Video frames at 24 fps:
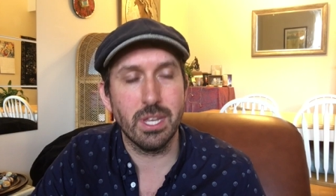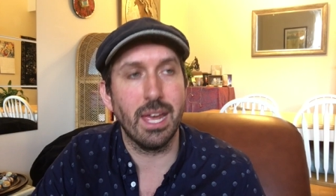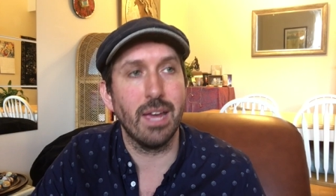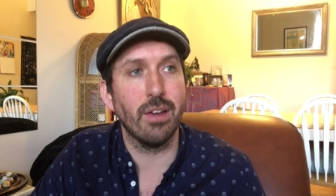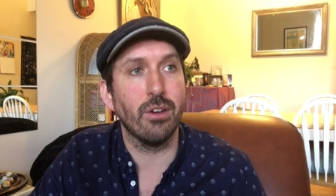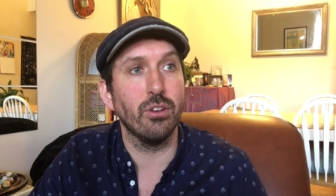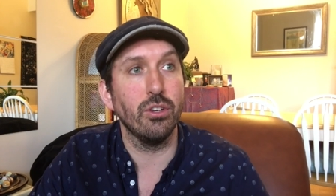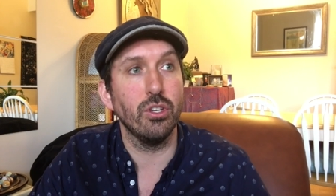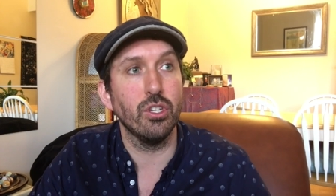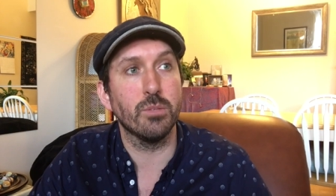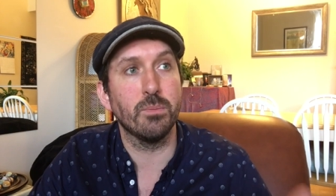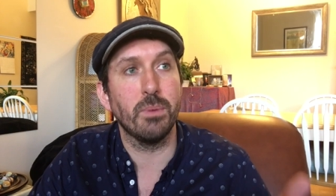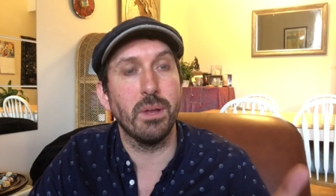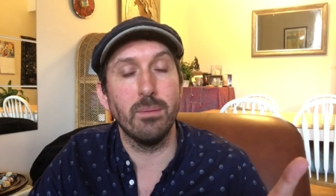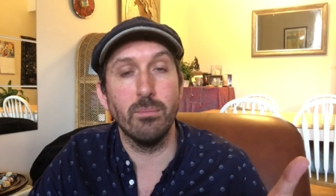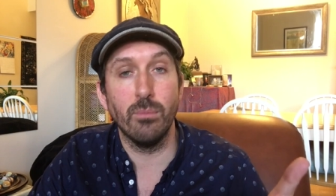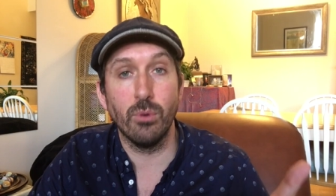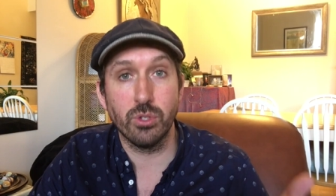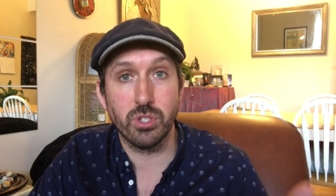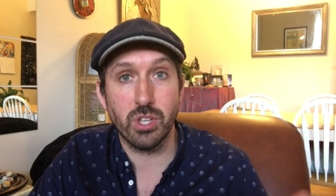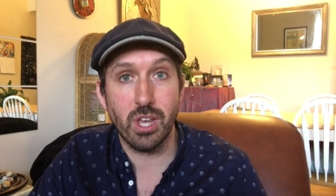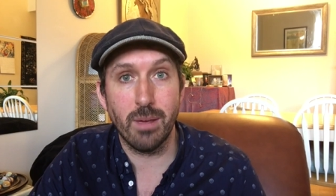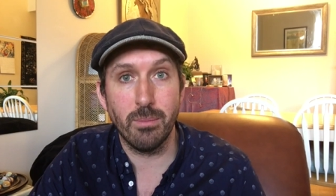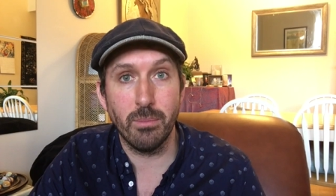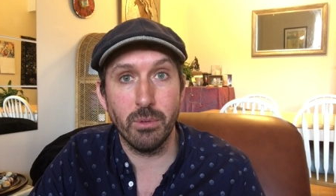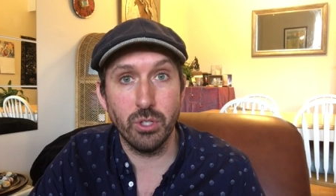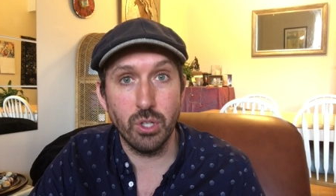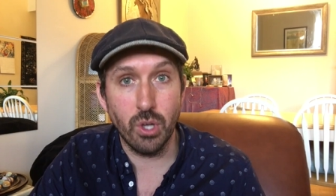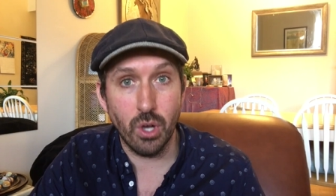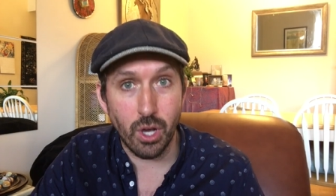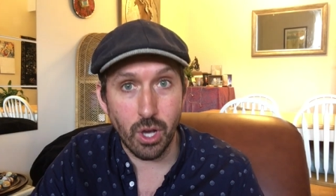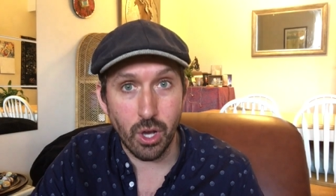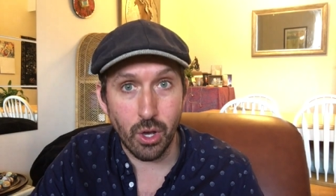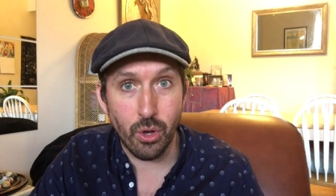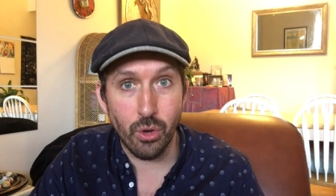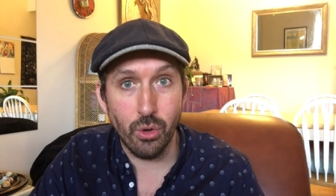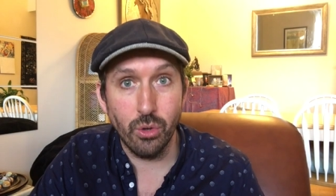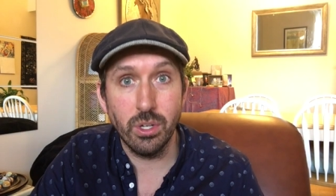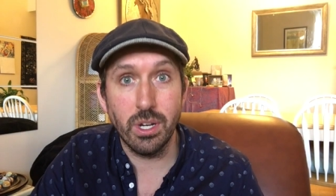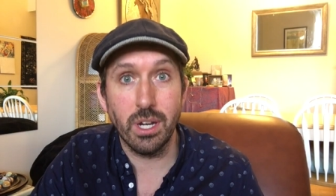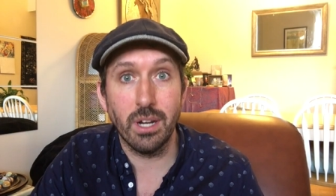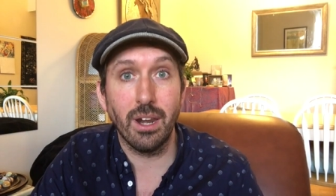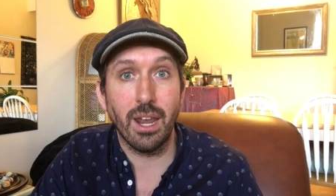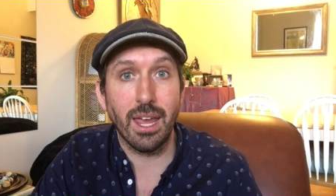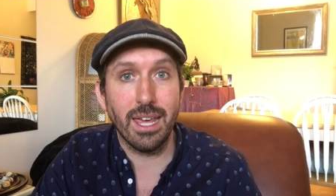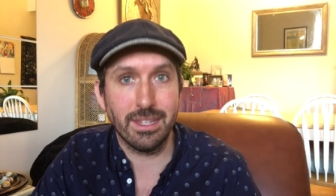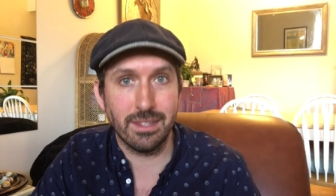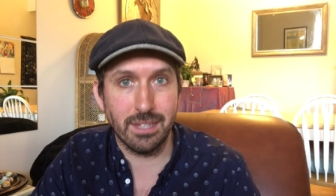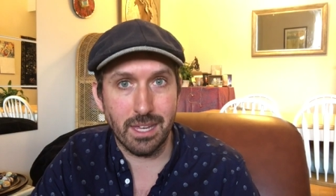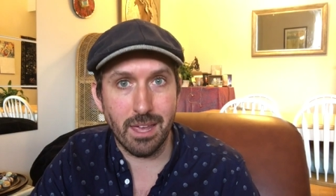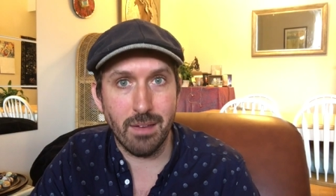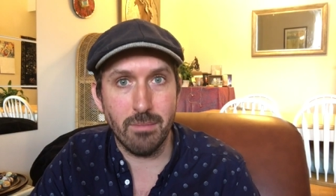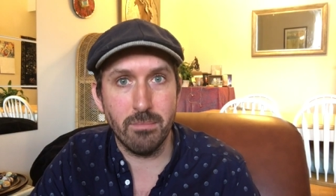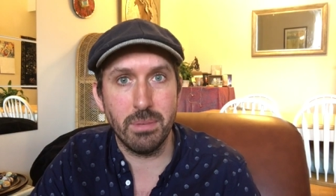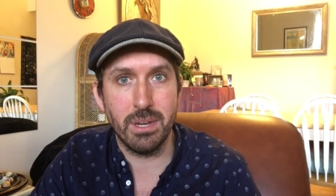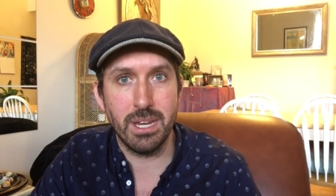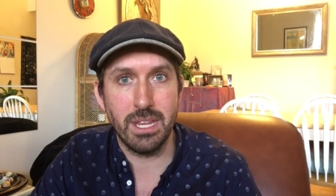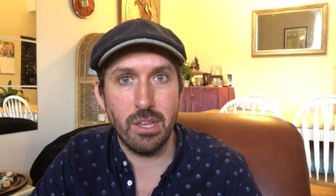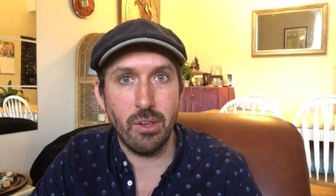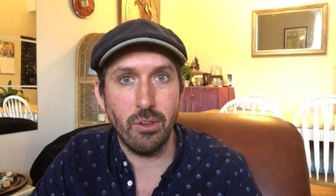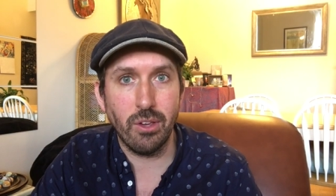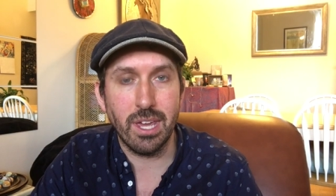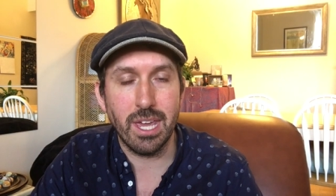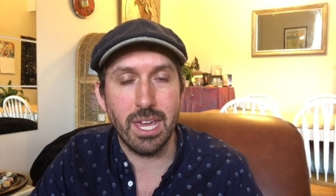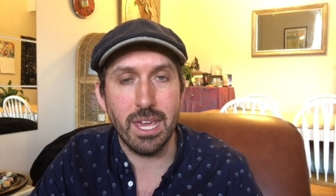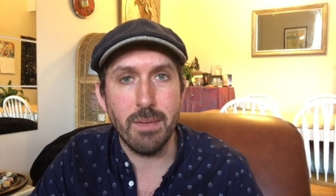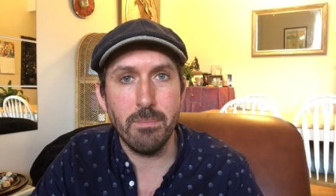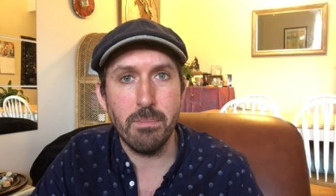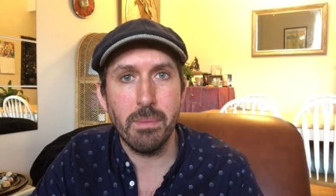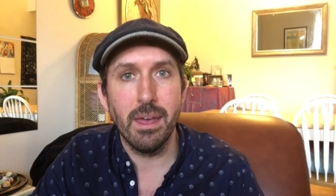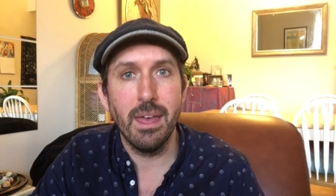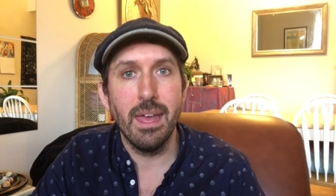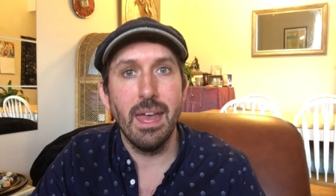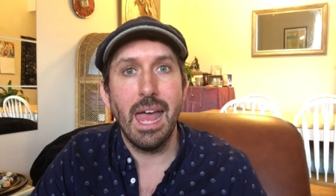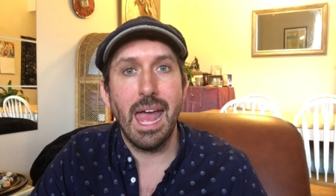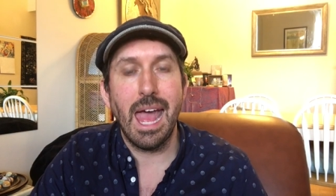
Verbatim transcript: How can you spend more time on your own and like the company you keep?